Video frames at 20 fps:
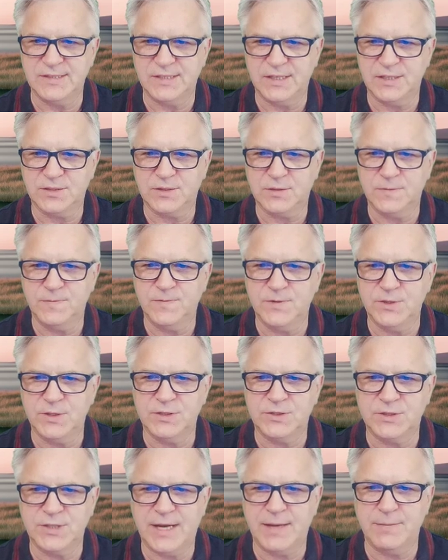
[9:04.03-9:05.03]
it says
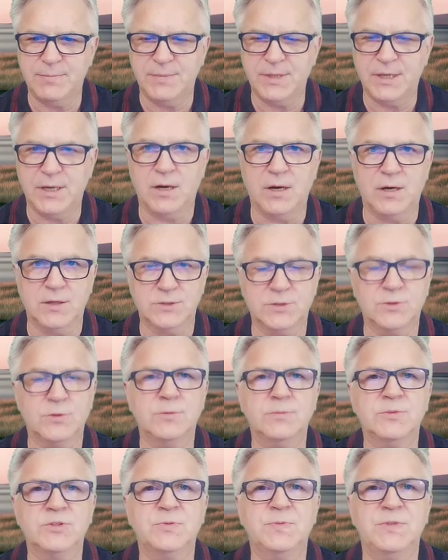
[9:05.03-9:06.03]
convert to MBR so
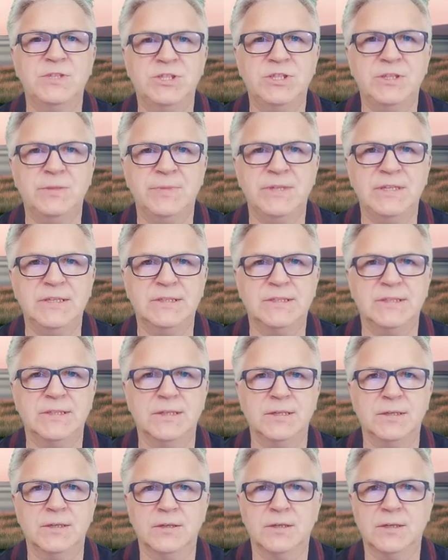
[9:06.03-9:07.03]
it must be
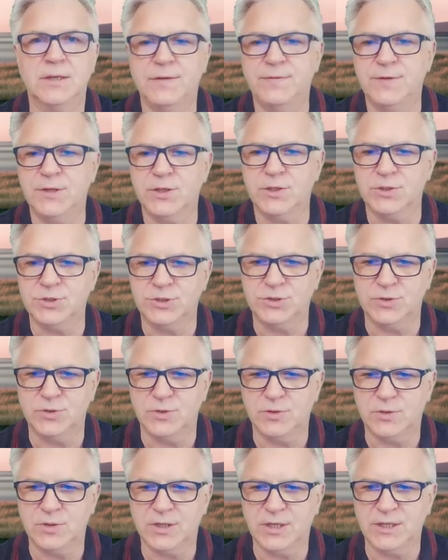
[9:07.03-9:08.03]
GPT if you're not
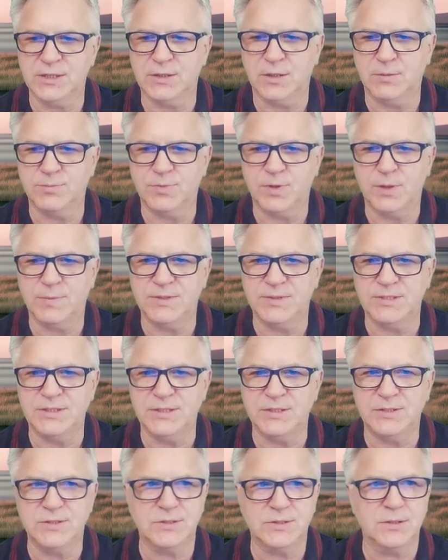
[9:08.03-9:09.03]
sure click on
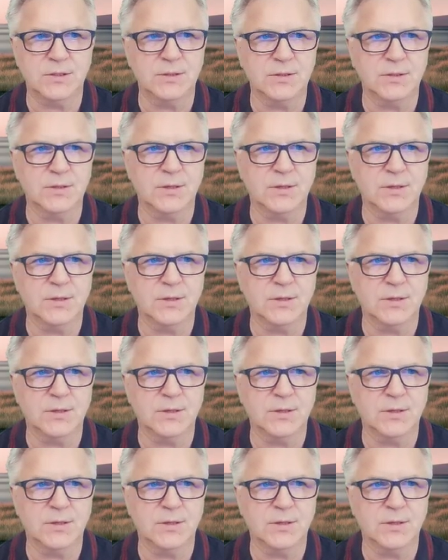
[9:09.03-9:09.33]
properties